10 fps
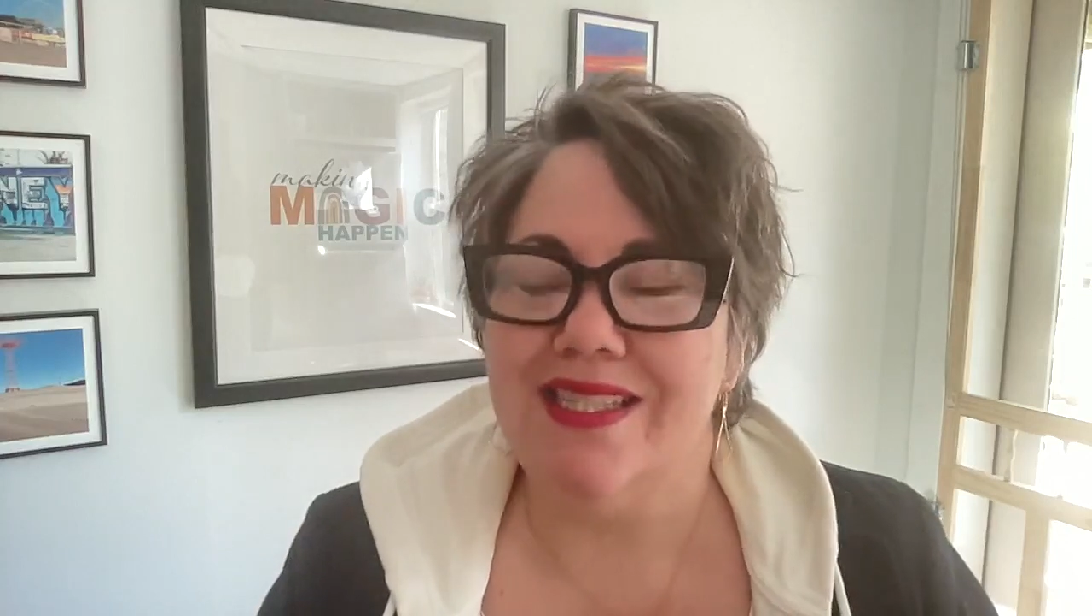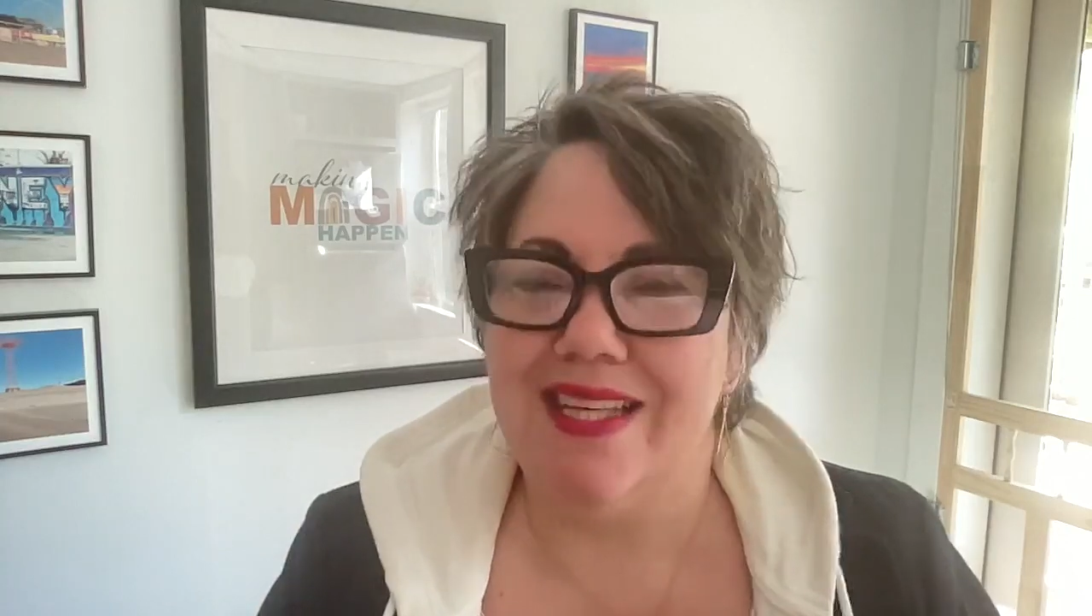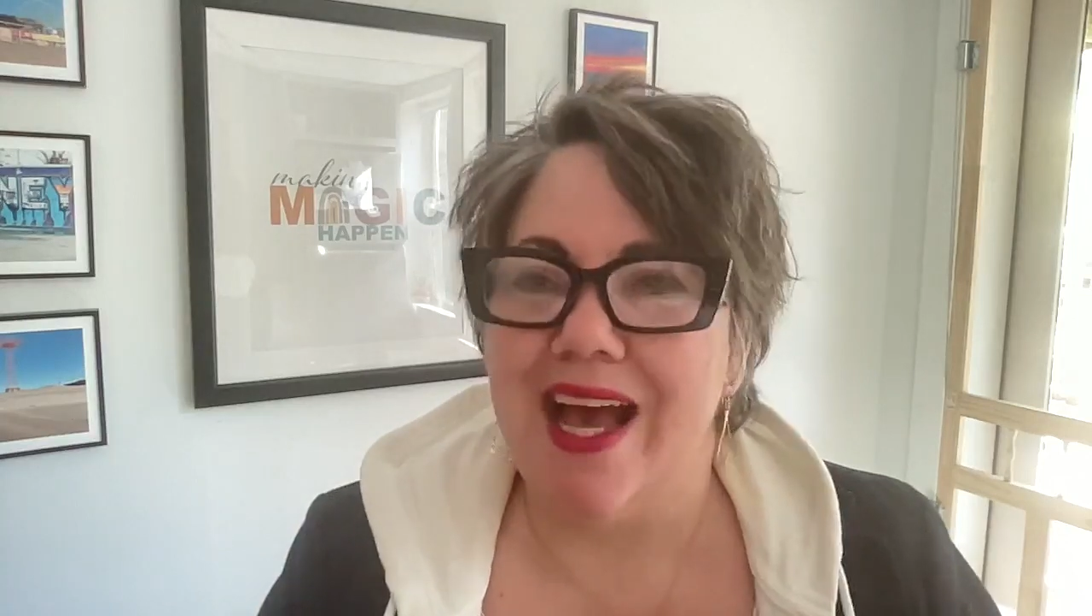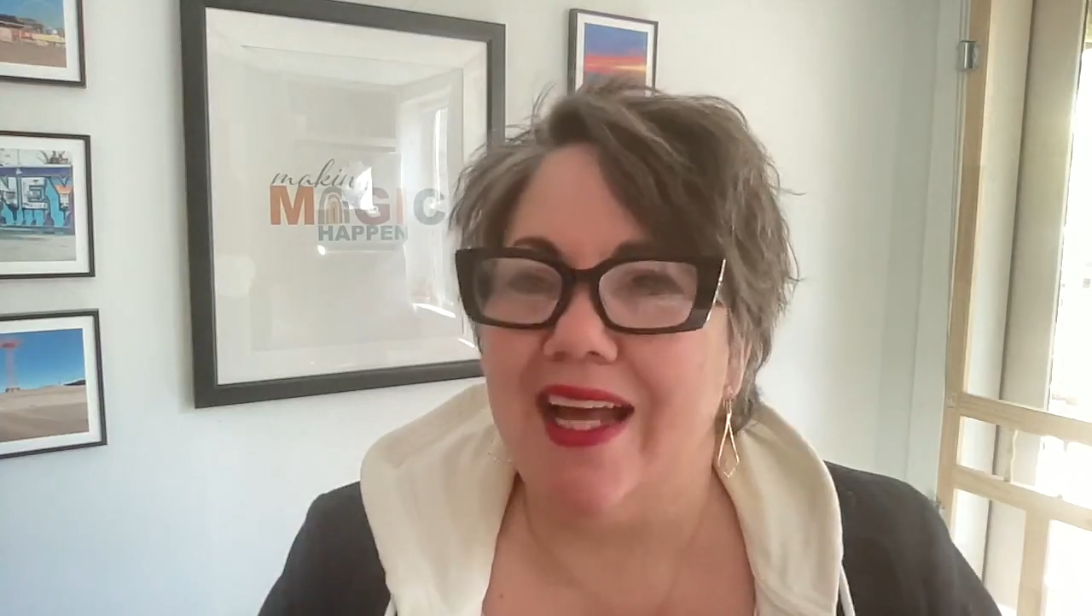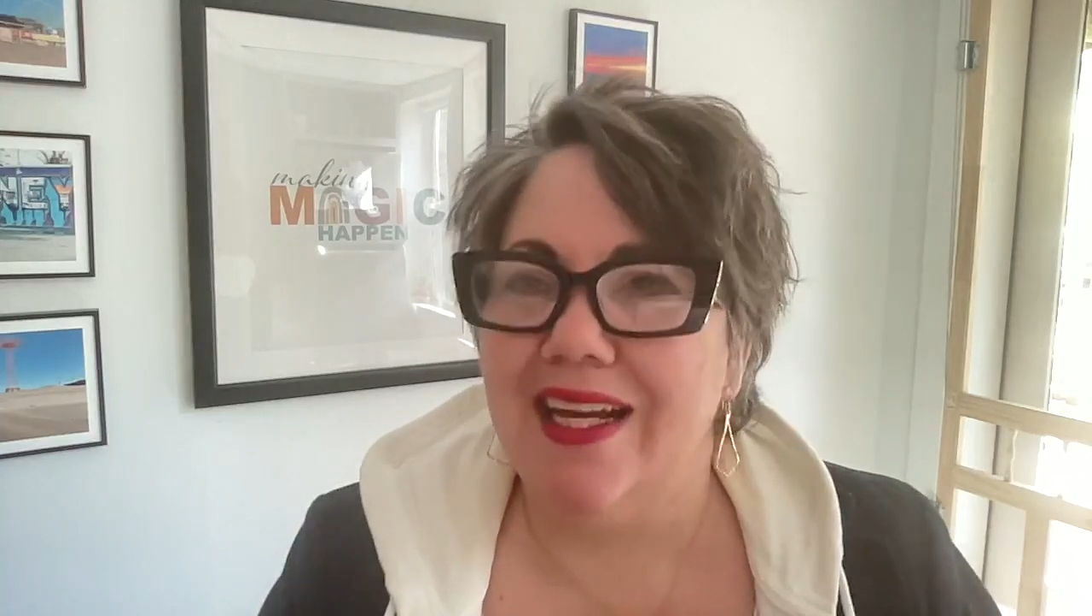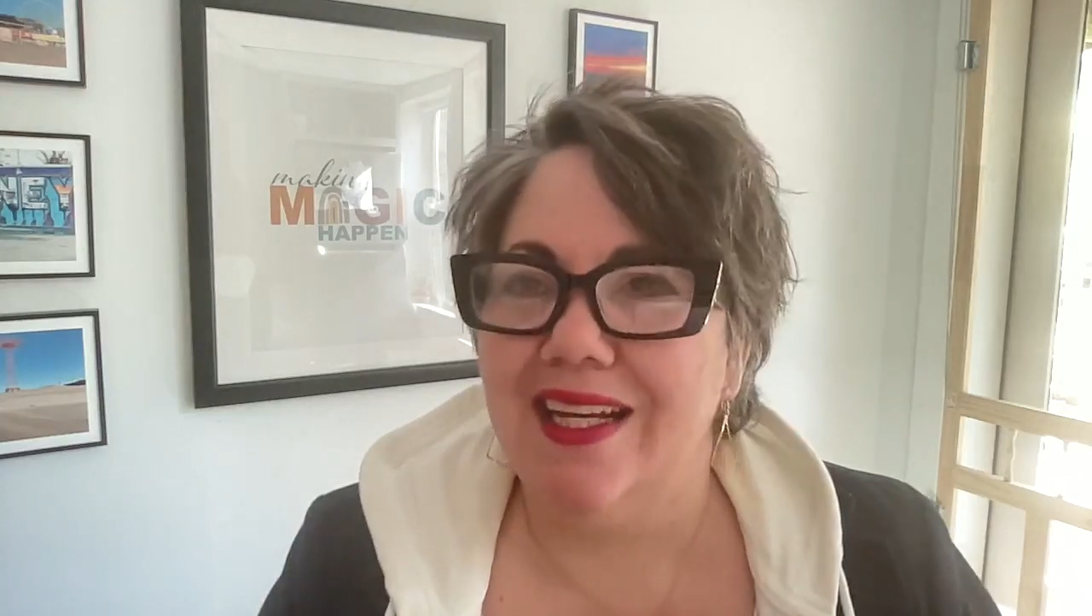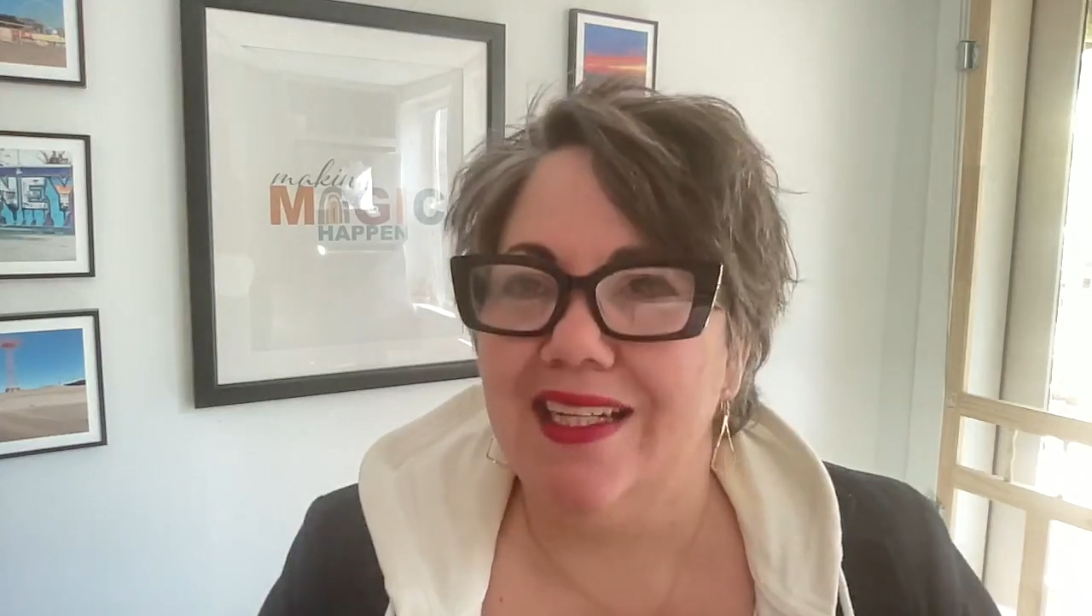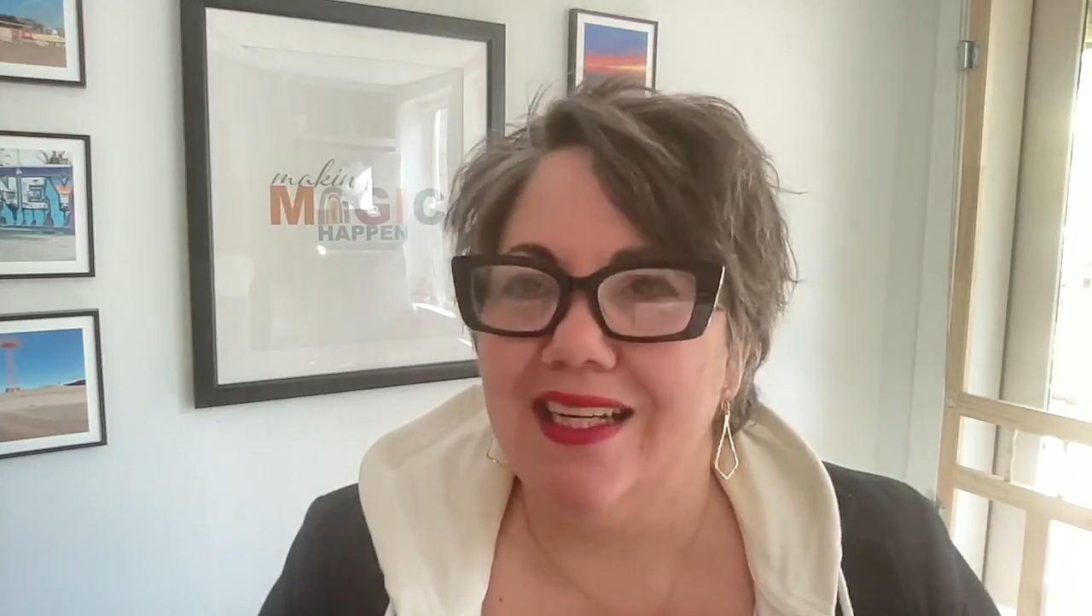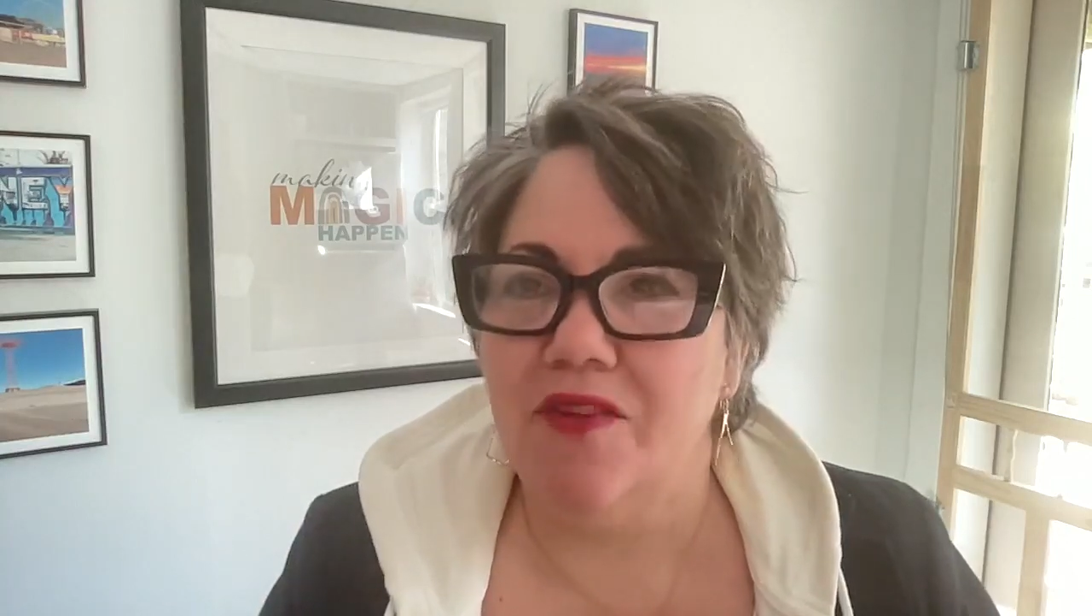data,